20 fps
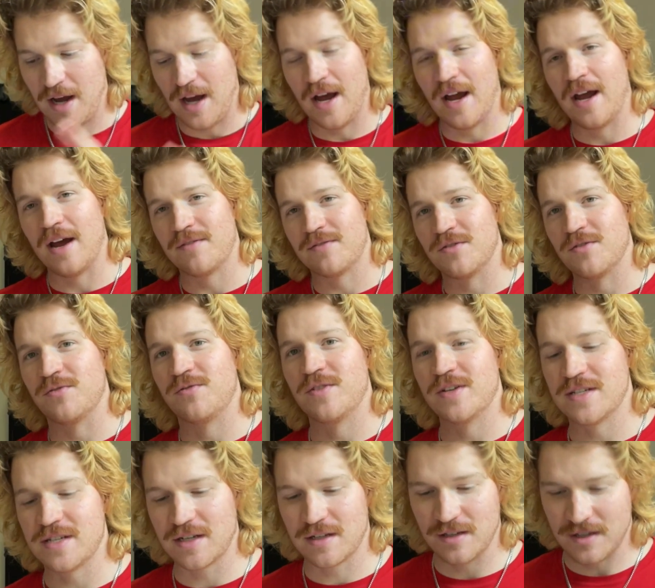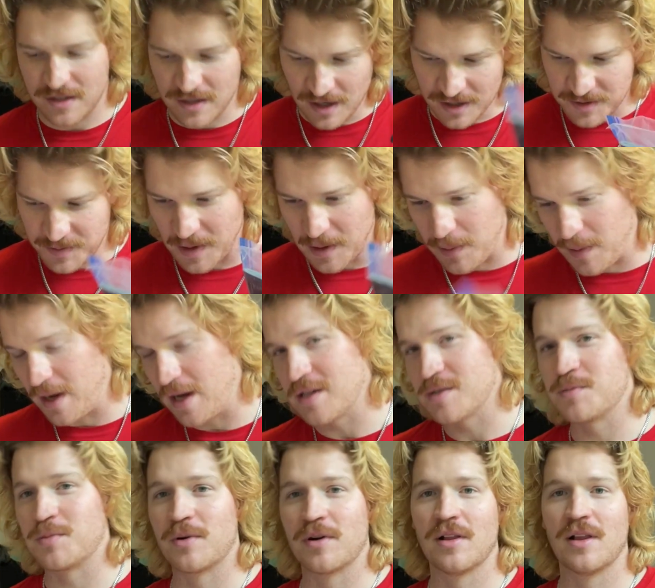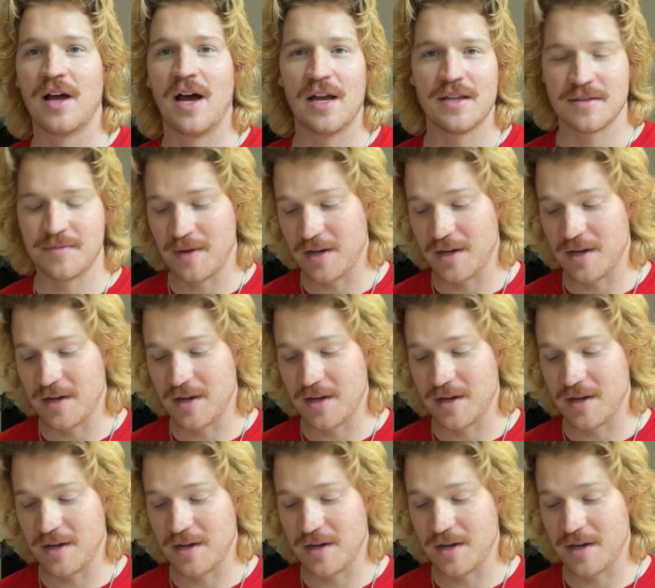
I have to physically touch my passport a lot